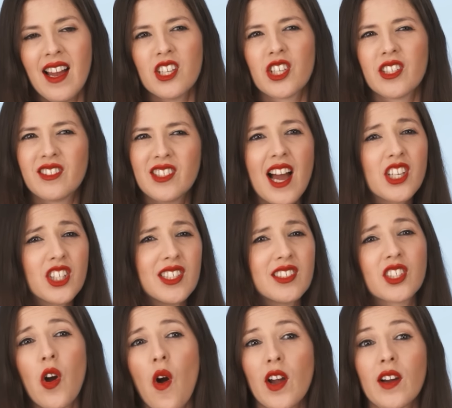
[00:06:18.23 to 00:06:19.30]
She's not
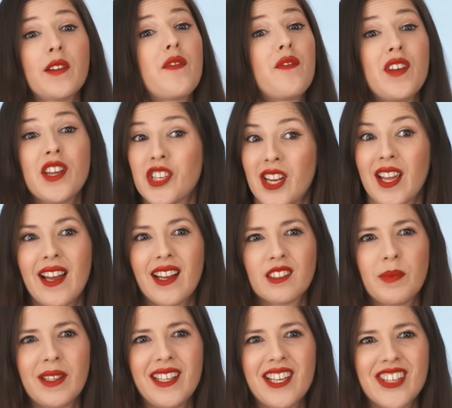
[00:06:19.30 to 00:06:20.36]
just going on a phishing
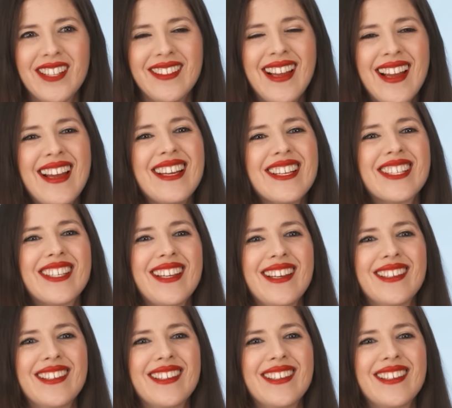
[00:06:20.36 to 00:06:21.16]
expedition, she